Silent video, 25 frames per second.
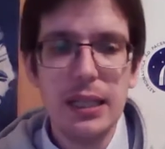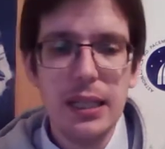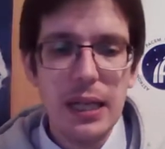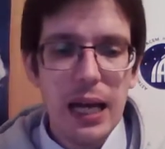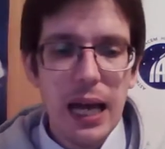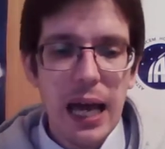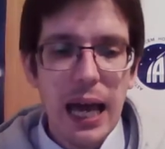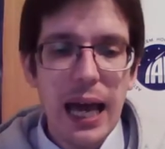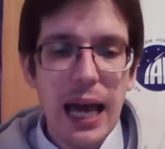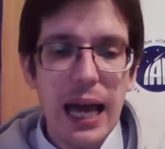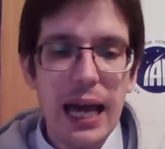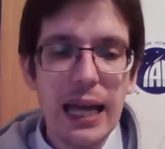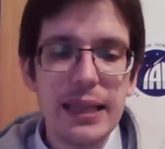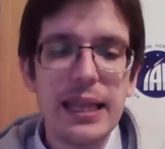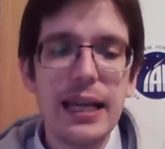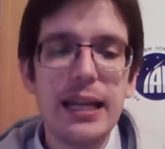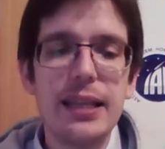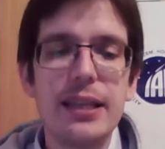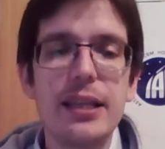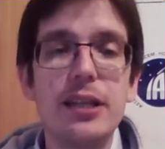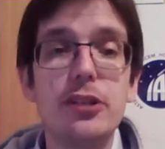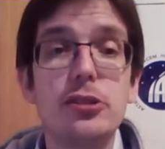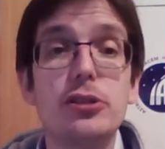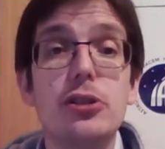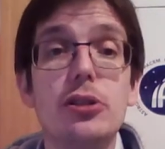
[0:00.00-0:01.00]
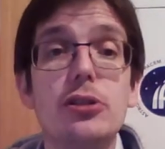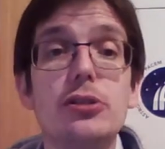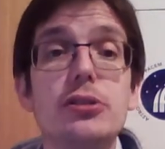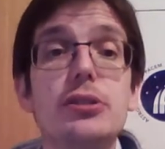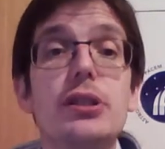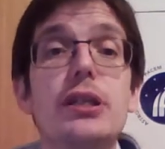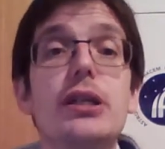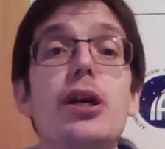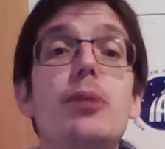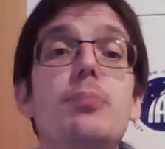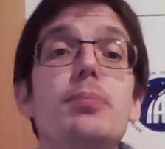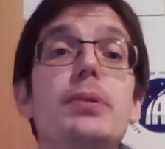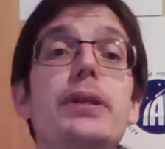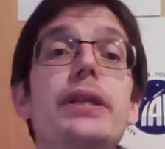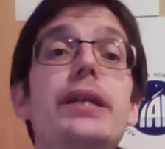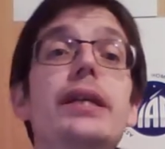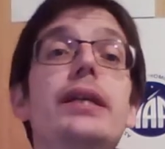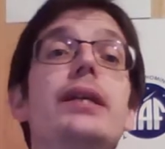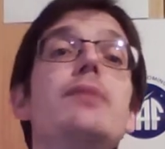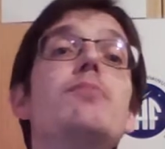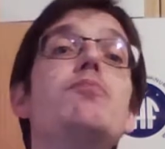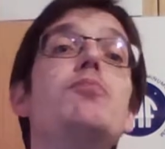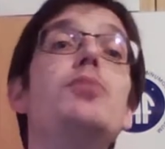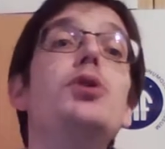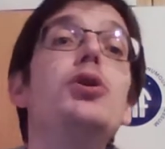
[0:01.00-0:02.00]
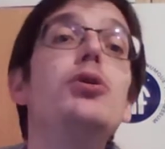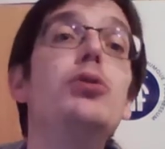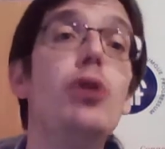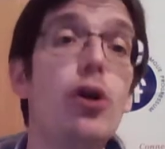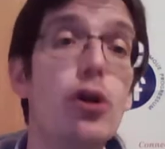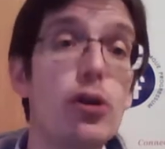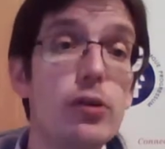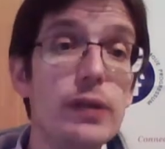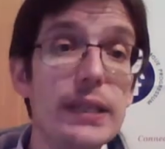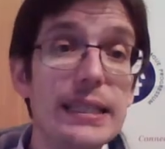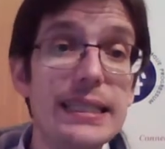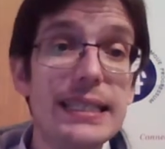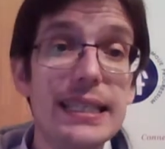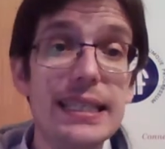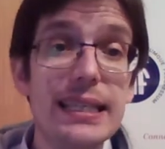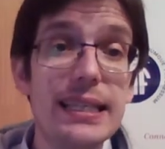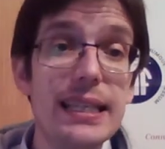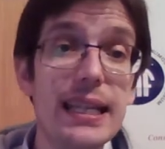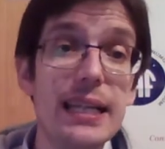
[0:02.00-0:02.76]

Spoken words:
And then there's also a company, Blue Origin,